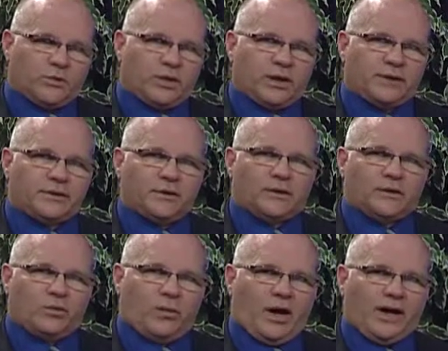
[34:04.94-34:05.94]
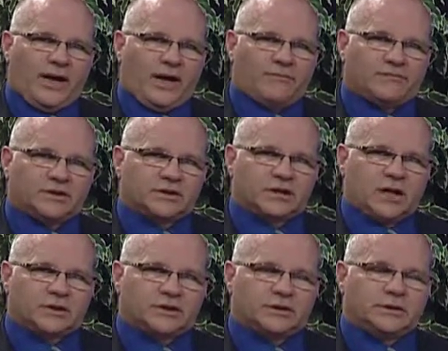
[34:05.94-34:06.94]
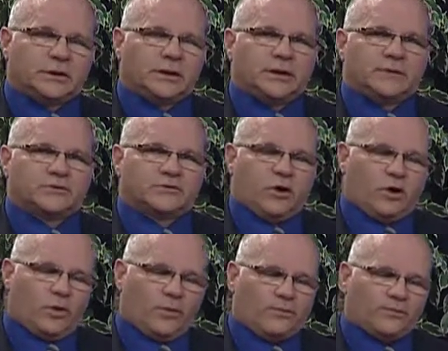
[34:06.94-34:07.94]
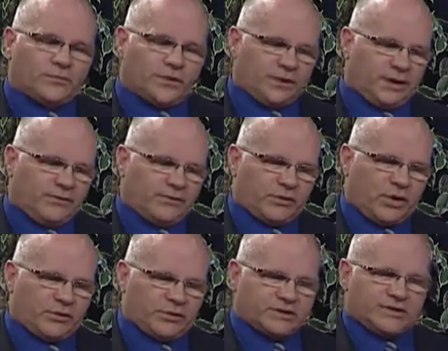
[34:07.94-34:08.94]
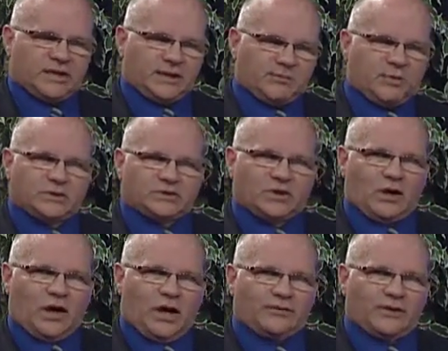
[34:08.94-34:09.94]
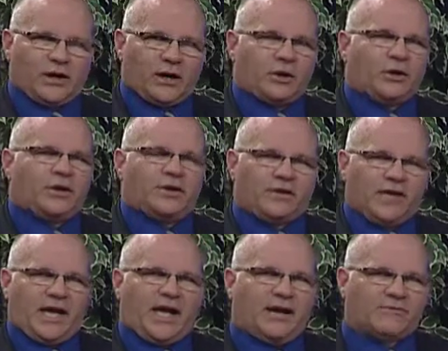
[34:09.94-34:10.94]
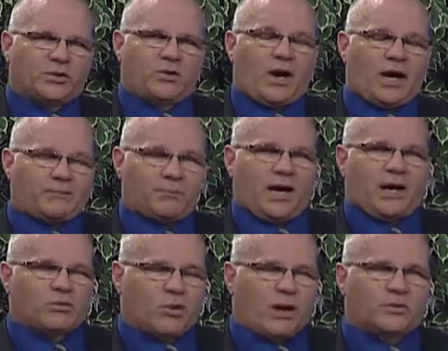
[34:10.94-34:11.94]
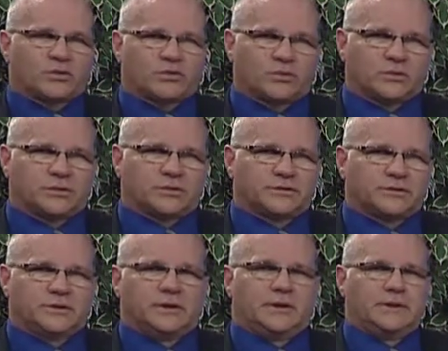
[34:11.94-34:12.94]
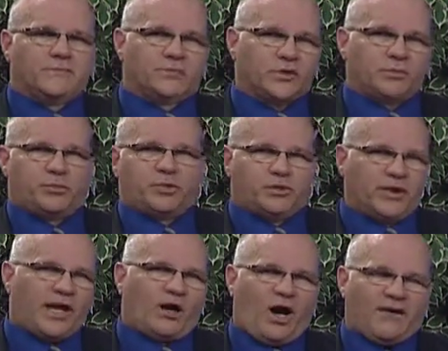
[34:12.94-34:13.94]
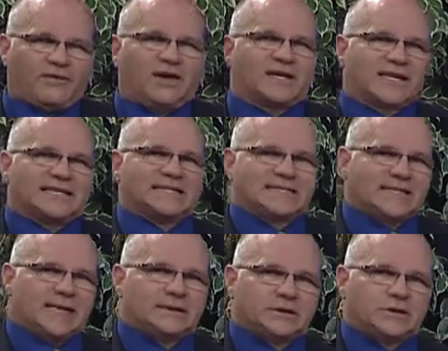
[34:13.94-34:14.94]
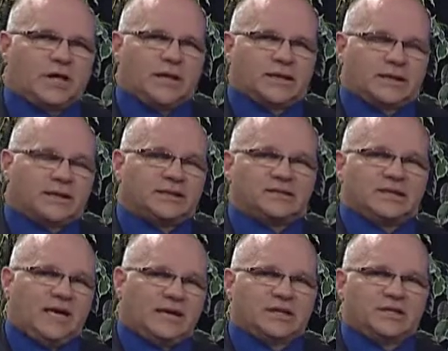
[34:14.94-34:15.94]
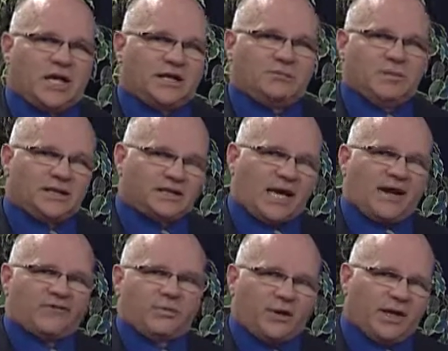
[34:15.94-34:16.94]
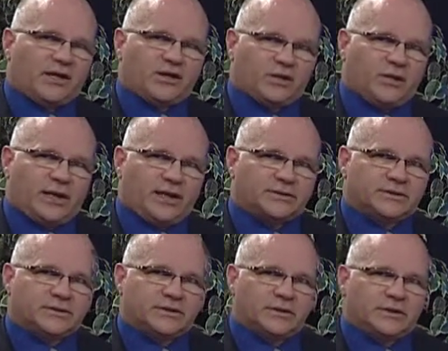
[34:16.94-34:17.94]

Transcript: with, want to have a discussion. So even though the city puts it on there, they have the right by Robert's rules to pull that off a consent agenda. A consent agenda means everybody agrees.